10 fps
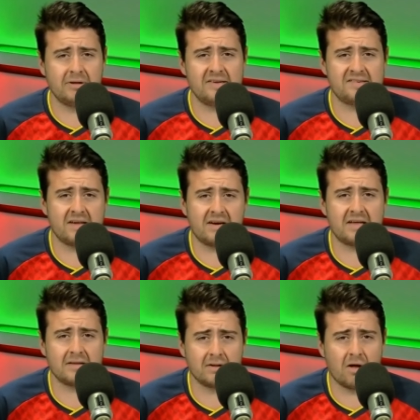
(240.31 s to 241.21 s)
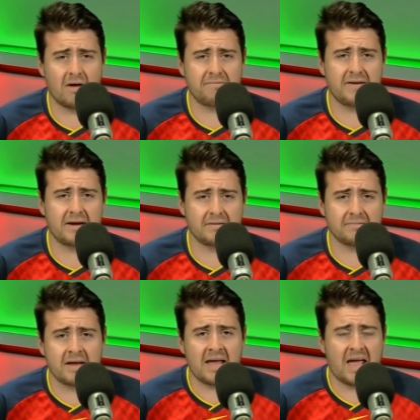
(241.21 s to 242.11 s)
really sucking the life out of
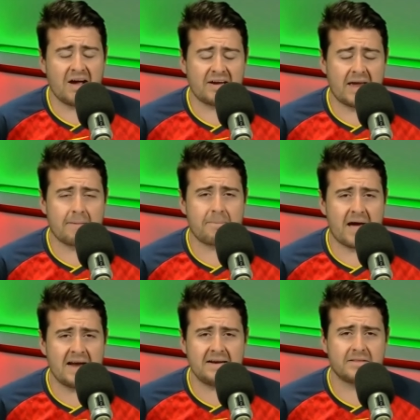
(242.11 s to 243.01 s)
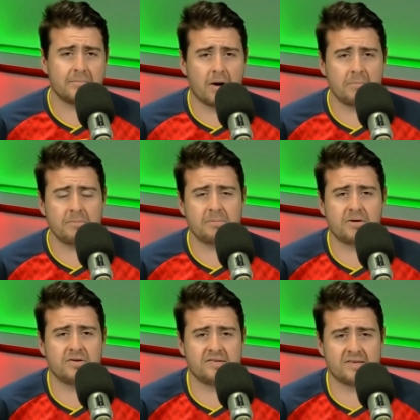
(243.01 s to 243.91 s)
our campaign at the moment
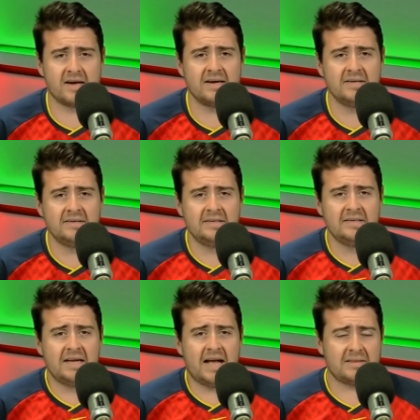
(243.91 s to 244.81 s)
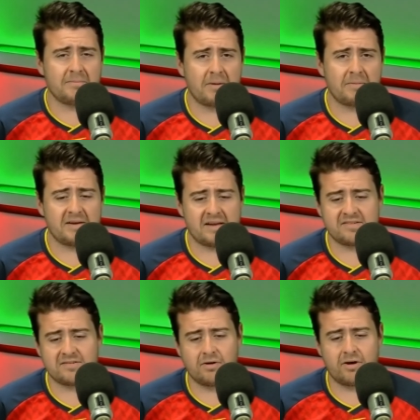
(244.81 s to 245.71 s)
because uh, at the moment
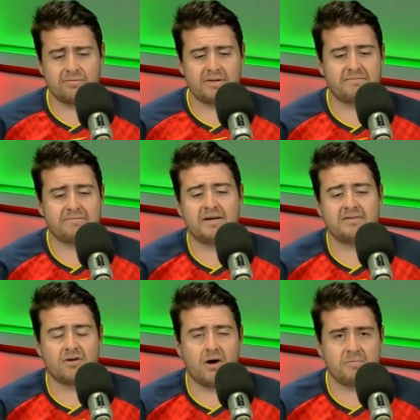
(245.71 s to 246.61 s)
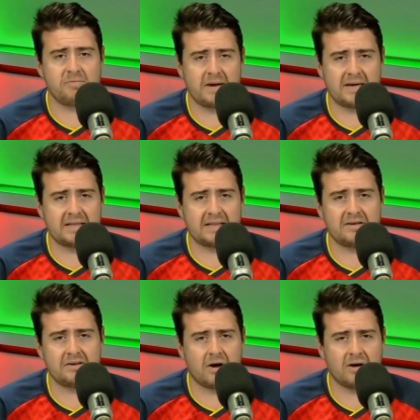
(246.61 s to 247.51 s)
it's not overly fun times being an
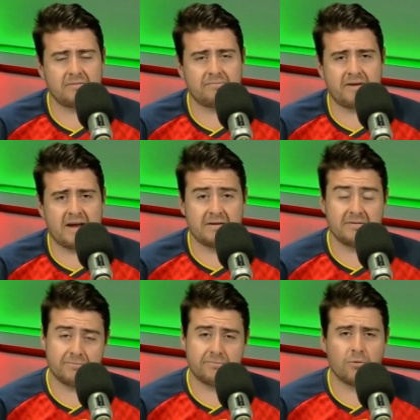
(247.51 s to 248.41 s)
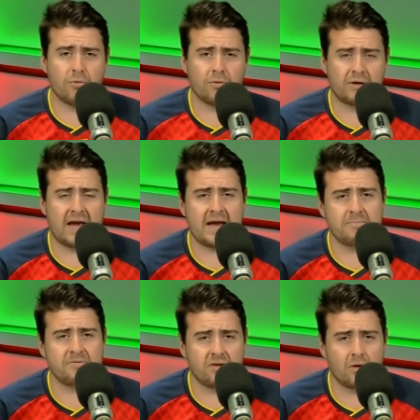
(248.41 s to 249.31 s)
Adelaide United fan. Four
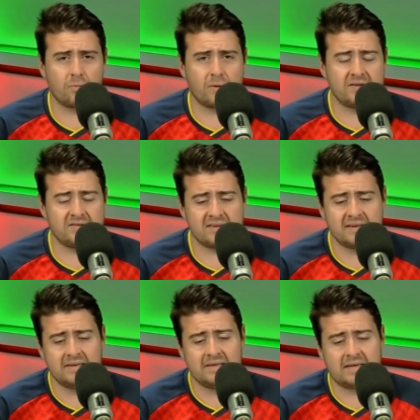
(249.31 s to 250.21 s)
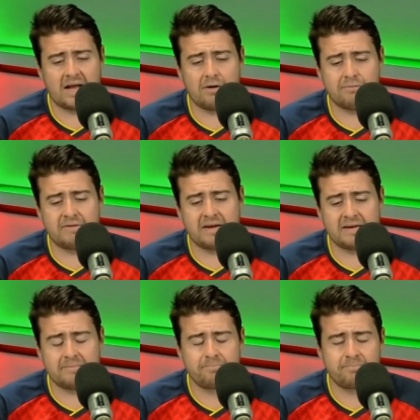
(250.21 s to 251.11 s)
games, no wins. Carl
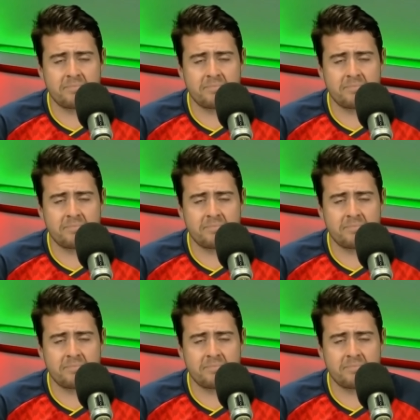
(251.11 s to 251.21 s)
Veart